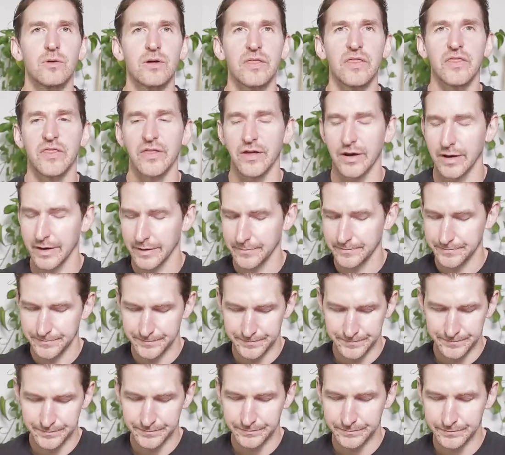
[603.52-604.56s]
with
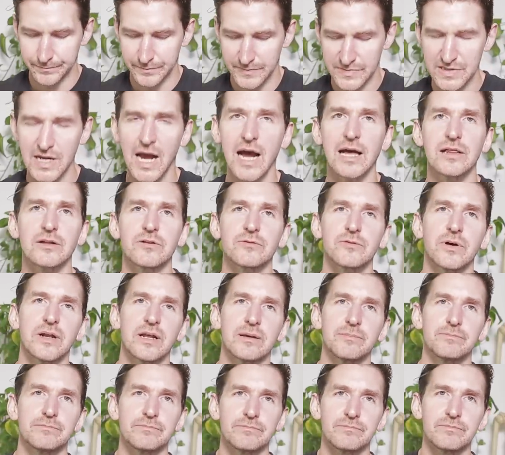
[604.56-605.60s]
Tyler
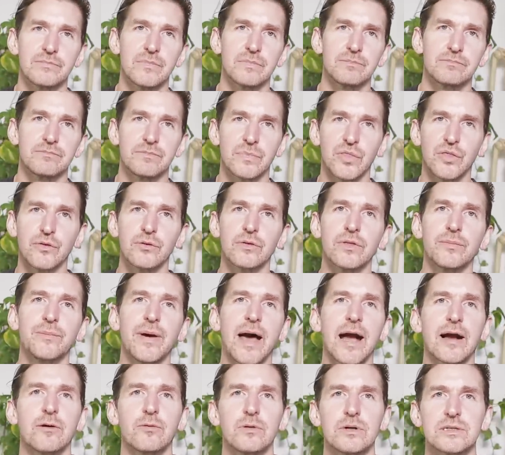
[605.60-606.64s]
running through the
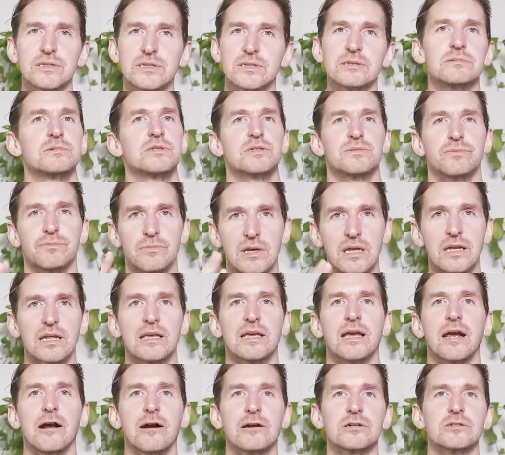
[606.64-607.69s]
backwoods and just meeting
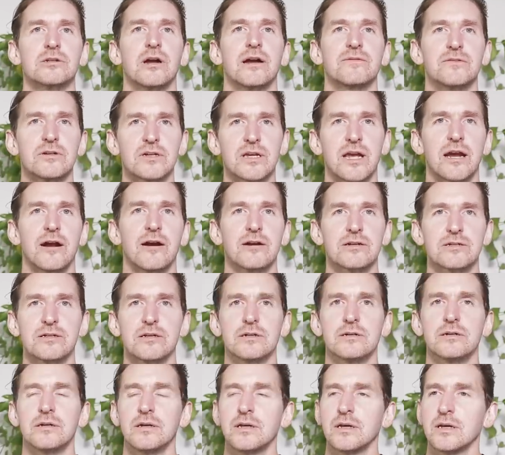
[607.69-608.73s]
character after
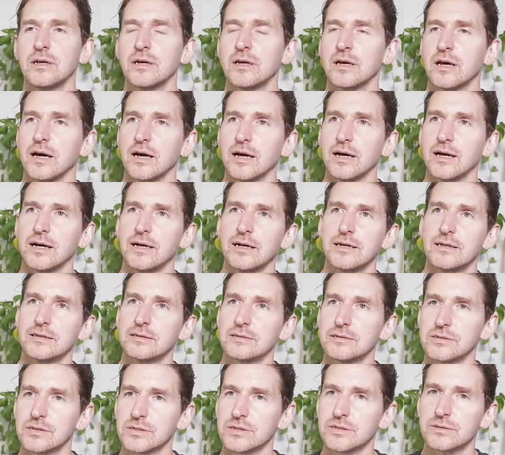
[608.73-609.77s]
character,
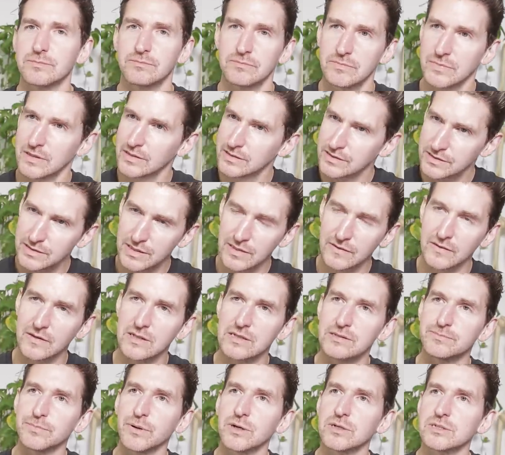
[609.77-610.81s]
just seeing
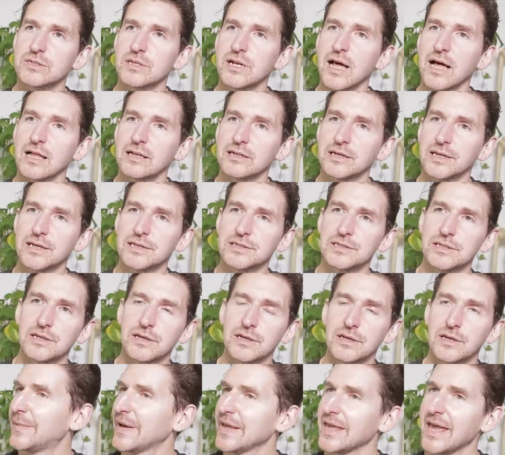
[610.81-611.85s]
these personalities.
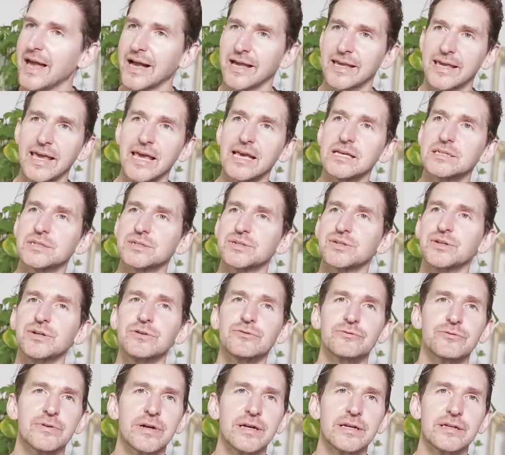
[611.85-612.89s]
But yeah, Gay's
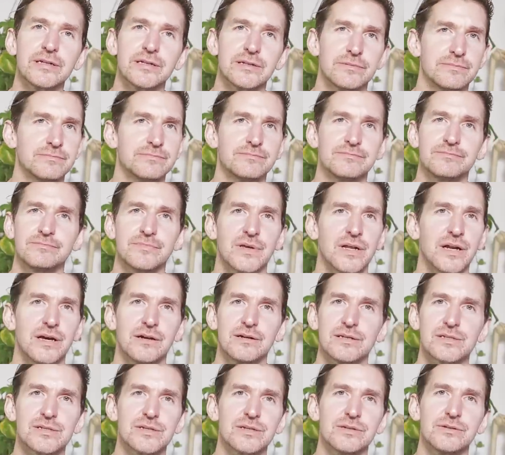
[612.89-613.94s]
too real. You
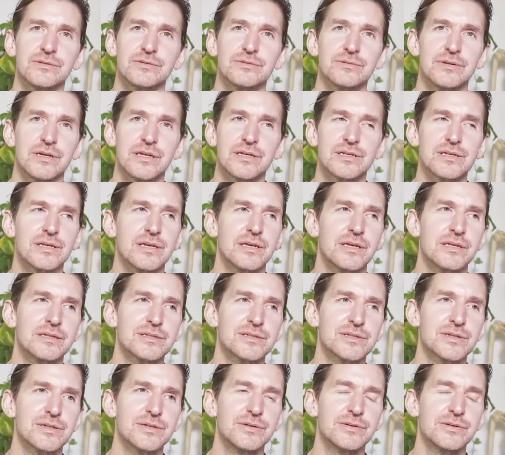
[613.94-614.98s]
know, he's
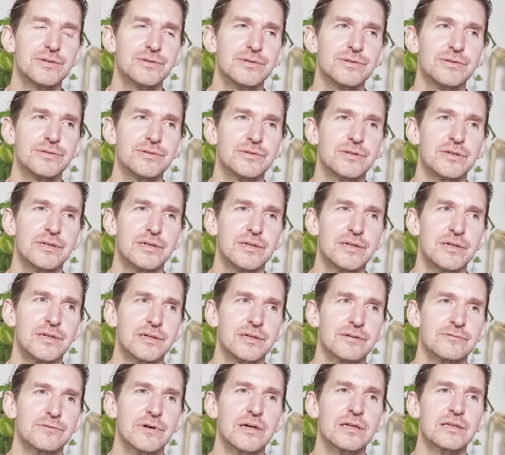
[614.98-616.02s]
too
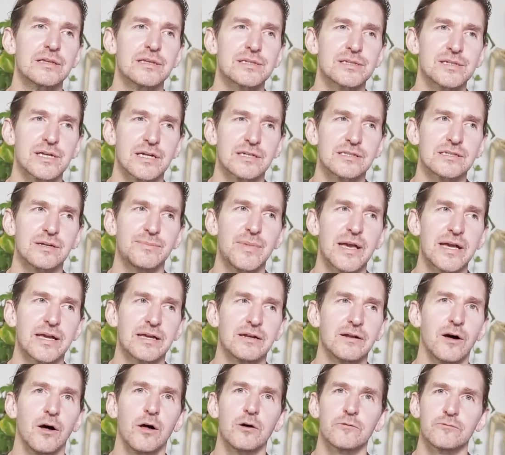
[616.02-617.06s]
realistic to make
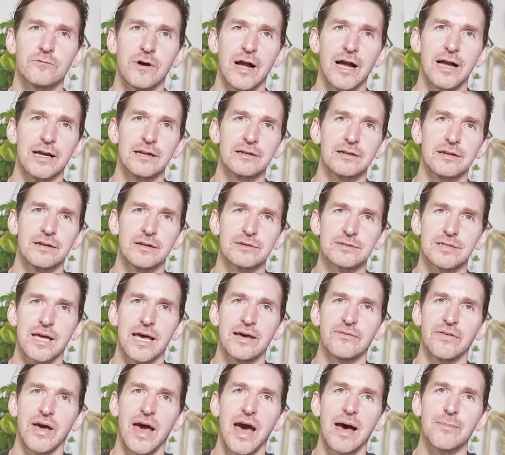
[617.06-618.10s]
it all right, you know, to
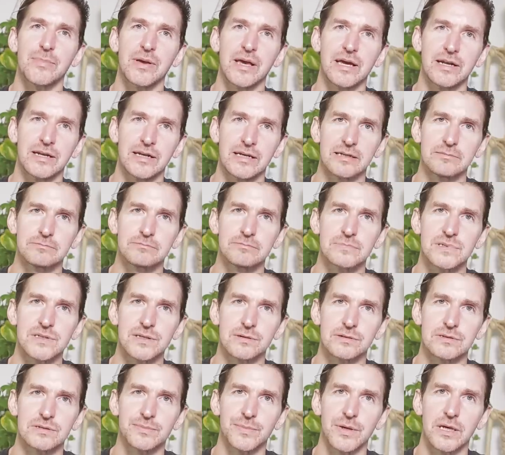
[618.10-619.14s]
have a happy ending, so
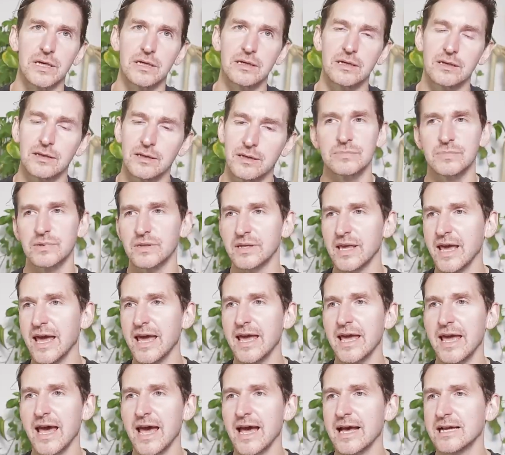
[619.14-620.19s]
to speak.
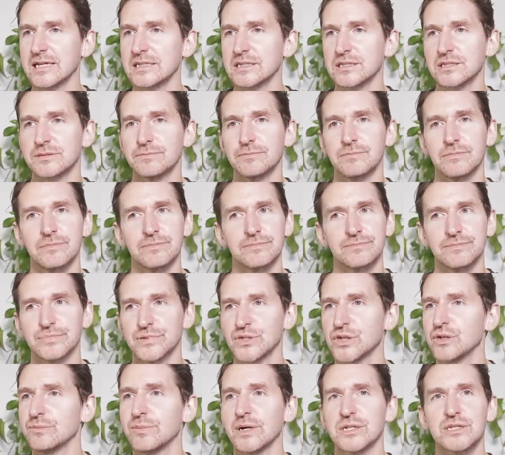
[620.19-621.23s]
Gay has
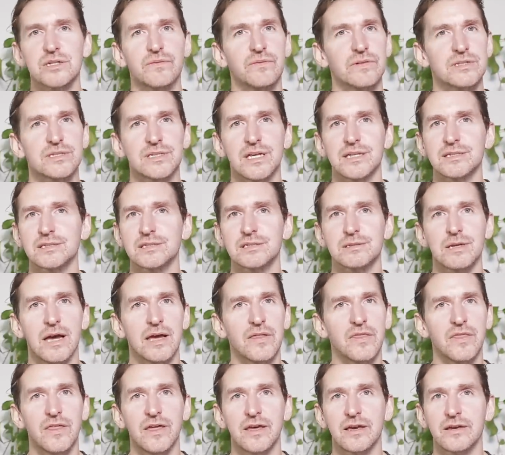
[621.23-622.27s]
too much of a sense, I
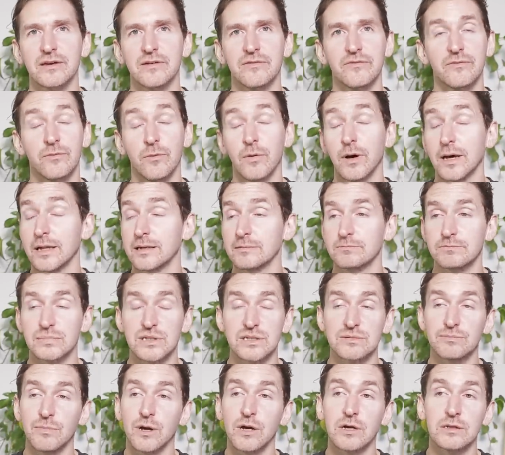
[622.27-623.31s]
think, of what
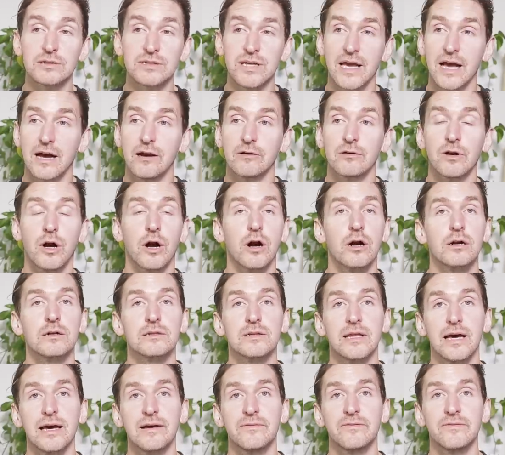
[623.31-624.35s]
small town hard
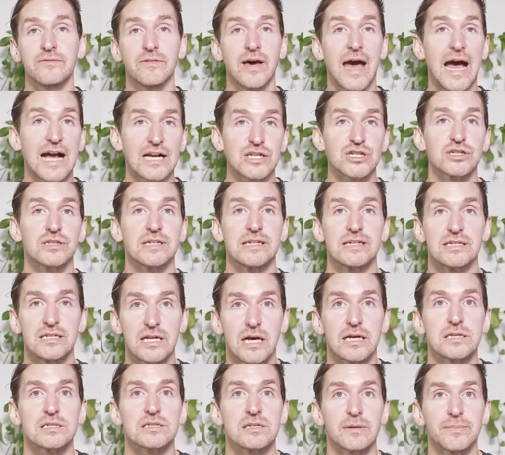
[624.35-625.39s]
life actually
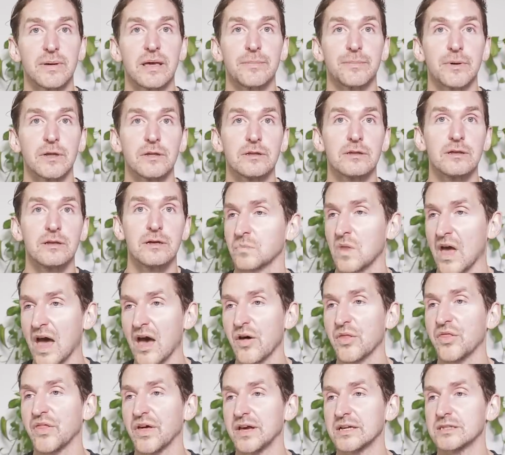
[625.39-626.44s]
does to people,
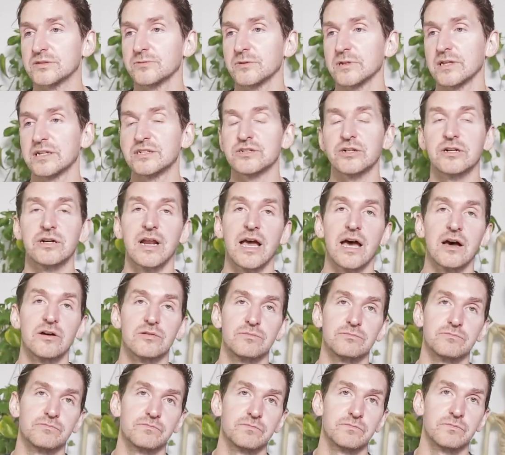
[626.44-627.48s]
how things really turn
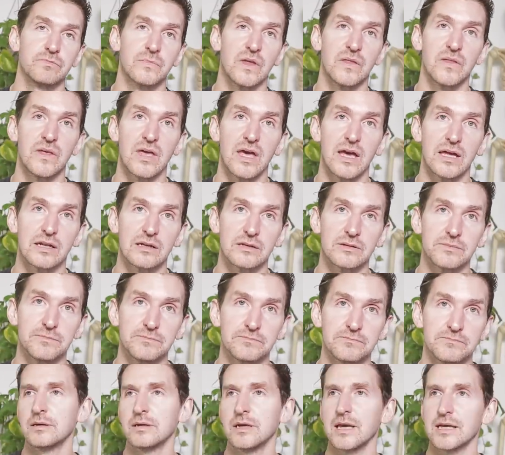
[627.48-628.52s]
out in the end.
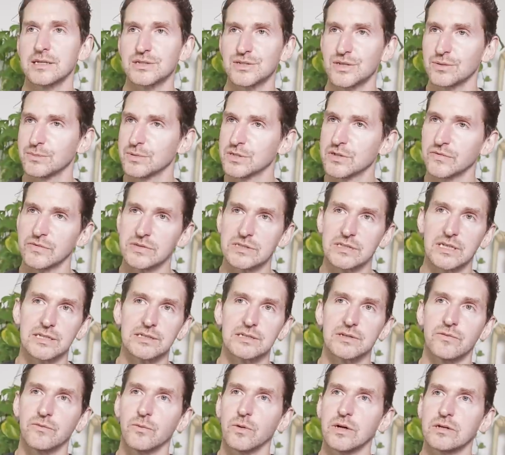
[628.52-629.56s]
He has too much of a
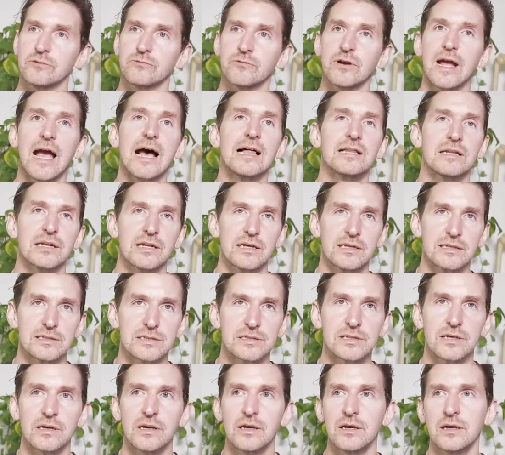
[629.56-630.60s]
sense of what reality
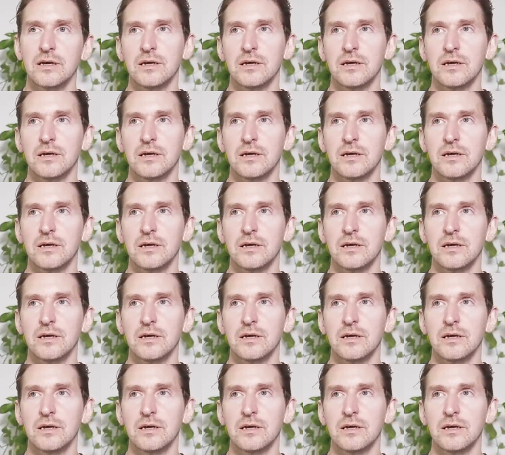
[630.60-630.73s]
is